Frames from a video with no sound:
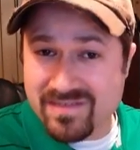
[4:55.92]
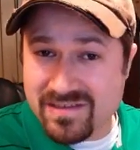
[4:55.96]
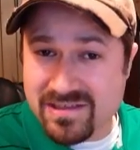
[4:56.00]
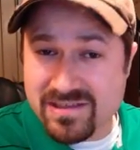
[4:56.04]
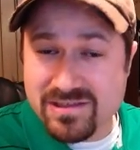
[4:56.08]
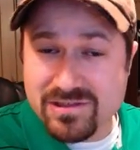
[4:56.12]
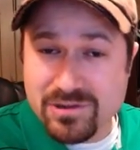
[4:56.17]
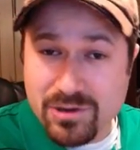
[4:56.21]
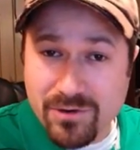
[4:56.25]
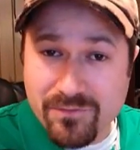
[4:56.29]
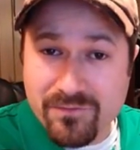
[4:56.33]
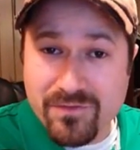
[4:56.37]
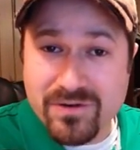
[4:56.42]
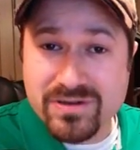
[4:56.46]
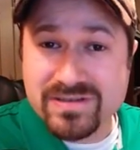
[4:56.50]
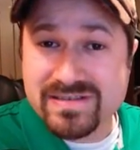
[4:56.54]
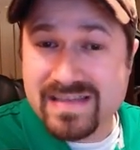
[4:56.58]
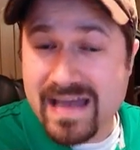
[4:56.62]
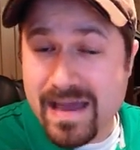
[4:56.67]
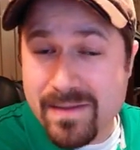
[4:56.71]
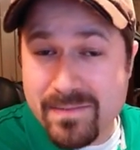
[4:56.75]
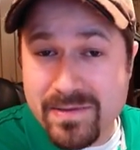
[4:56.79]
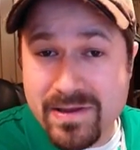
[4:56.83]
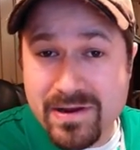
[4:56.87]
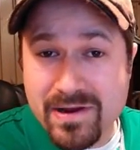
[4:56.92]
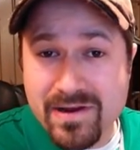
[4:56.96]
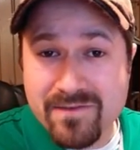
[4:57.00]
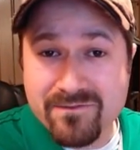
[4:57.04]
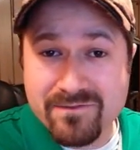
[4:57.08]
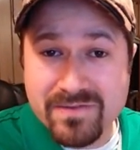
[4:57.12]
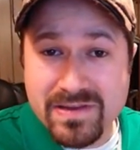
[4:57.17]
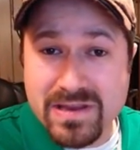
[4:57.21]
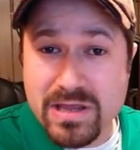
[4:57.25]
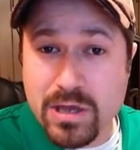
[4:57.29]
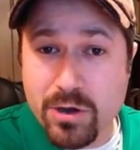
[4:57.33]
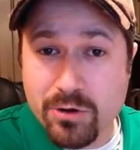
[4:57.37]
this is your first time here at
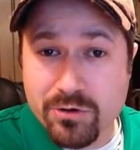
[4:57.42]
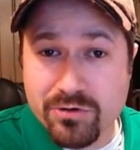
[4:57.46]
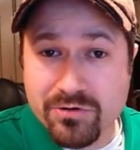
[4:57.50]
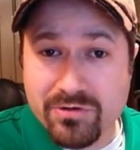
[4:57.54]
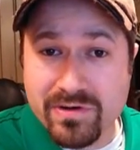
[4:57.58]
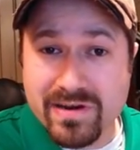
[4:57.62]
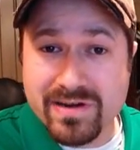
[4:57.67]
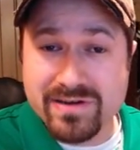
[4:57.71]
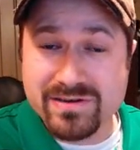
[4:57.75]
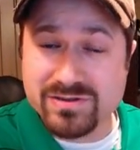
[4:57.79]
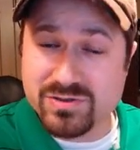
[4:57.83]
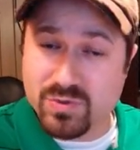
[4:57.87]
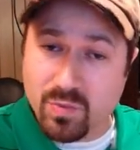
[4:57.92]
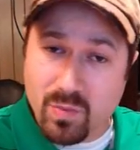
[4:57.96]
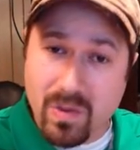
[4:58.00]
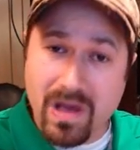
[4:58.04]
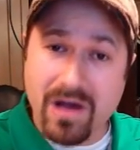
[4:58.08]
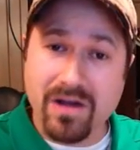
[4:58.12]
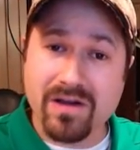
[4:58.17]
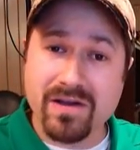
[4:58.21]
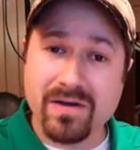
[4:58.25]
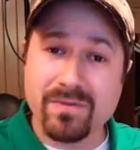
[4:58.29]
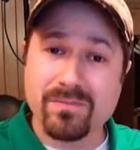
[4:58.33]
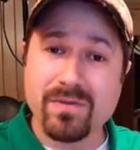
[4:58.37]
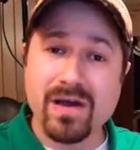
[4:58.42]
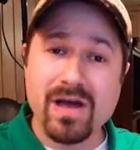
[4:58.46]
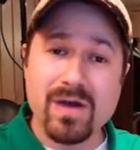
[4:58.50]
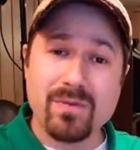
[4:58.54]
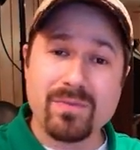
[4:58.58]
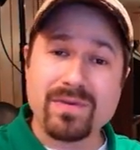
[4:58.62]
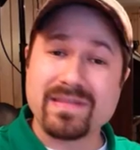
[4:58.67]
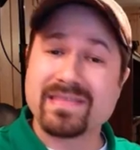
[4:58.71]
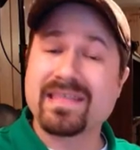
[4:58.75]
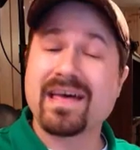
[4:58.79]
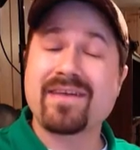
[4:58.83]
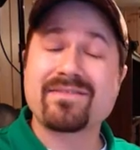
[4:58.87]
Video Creators, welcome.
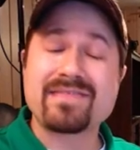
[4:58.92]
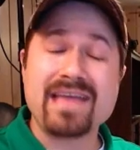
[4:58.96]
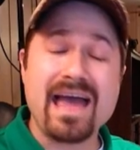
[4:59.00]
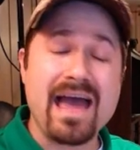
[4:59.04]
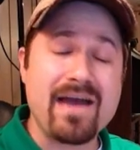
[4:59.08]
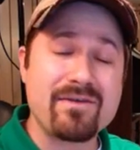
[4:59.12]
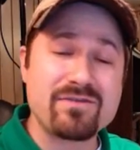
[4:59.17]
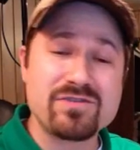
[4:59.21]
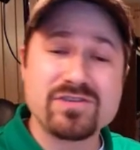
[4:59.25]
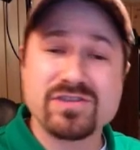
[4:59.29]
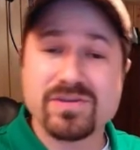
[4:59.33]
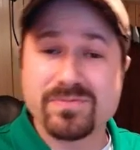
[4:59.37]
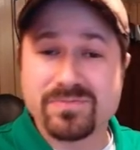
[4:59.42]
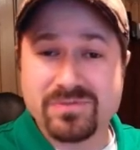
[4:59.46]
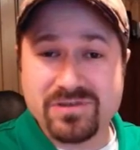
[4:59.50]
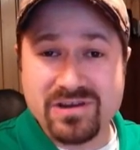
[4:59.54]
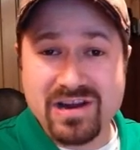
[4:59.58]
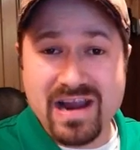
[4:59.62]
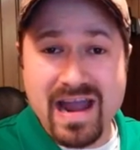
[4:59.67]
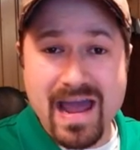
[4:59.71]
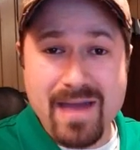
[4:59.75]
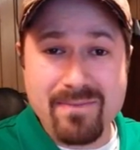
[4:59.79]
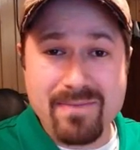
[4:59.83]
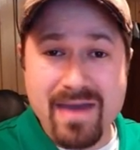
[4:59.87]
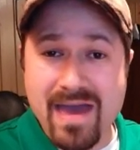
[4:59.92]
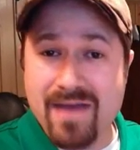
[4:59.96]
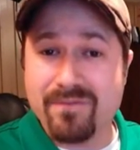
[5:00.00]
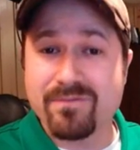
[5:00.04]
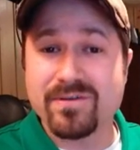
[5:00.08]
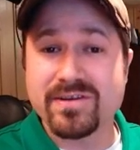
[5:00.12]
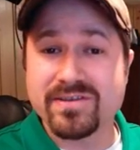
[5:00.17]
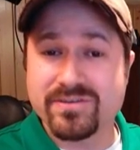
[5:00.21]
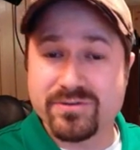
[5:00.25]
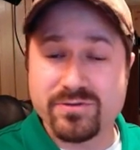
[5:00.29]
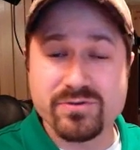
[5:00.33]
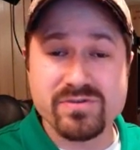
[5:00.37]
We'd love to have you subscribe.
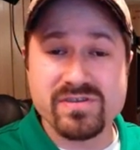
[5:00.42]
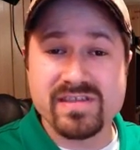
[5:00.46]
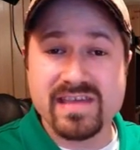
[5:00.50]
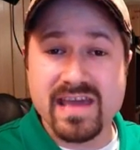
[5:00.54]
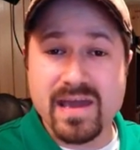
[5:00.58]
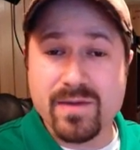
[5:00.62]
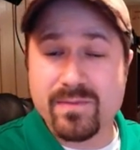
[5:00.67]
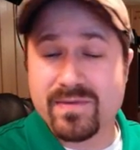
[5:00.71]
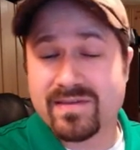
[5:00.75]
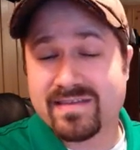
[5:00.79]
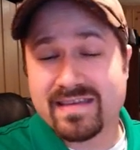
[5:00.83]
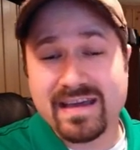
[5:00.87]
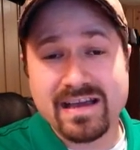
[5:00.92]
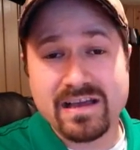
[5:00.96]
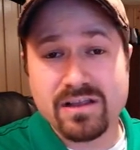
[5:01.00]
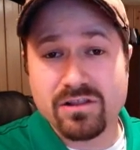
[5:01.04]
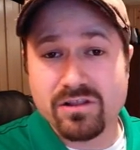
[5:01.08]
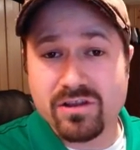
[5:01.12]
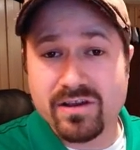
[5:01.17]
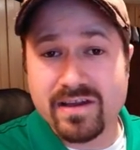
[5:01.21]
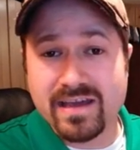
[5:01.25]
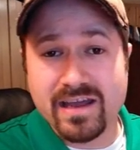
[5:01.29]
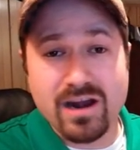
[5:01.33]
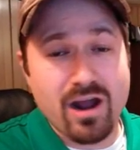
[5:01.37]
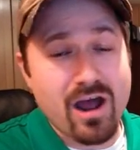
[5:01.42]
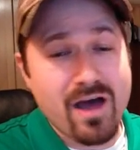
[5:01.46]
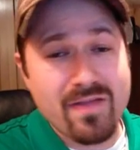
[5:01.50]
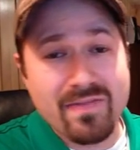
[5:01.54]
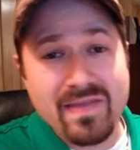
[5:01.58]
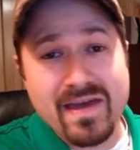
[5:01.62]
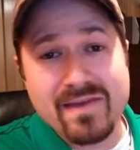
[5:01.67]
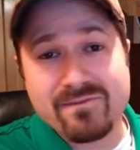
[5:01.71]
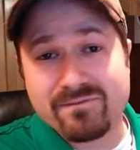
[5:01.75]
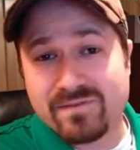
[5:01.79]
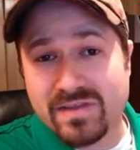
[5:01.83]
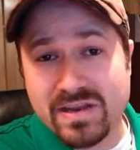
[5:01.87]
Every Tuesday, we take a look at
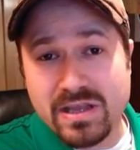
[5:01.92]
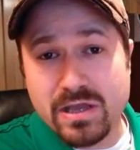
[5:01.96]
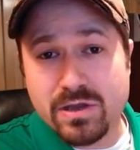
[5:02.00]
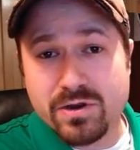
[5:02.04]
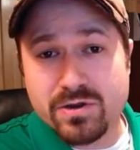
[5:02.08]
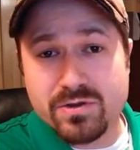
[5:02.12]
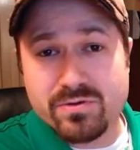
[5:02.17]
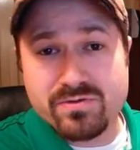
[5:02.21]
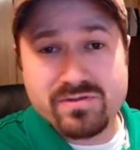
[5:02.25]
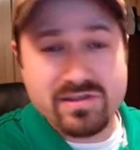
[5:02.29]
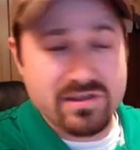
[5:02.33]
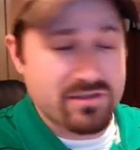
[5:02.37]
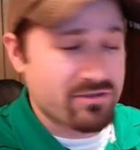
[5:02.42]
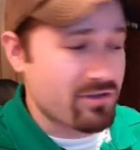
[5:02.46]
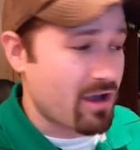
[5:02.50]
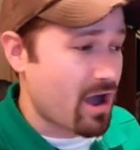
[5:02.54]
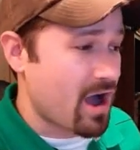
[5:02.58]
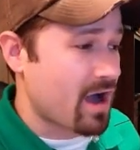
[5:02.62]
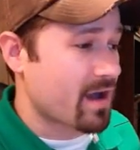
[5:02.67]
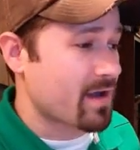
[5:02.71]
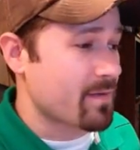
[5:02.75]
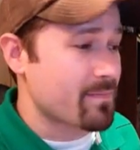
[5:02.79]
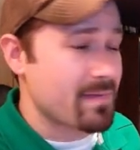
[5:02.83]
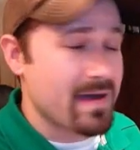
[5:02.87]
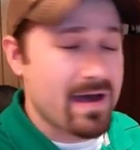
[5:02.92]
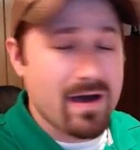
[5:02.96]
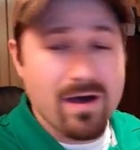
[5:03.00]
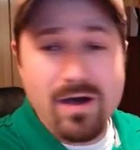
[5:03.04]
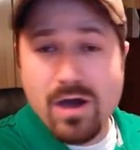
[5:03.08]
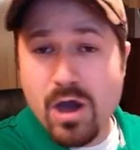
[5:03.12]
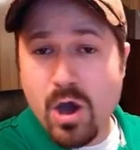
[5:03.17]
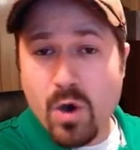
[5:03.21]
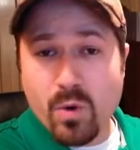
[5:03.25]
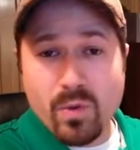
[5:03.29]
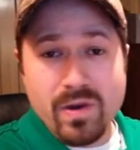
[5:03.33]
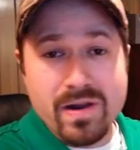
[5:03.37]
online video news and talk about
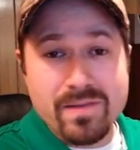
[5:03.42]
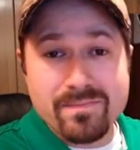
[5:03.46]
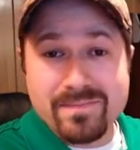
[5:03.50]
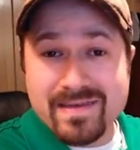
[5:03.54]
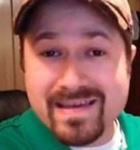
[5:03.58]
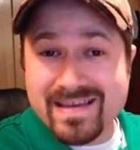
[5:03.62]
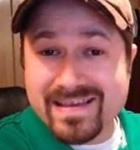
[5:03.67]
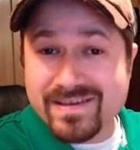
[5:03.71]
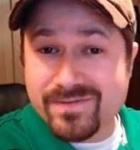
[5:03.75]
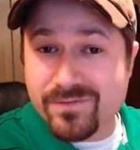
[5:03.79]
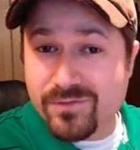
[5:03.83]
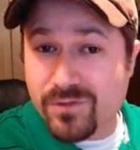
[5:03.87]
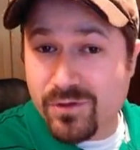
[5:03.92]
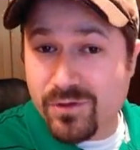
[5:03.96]
what it means for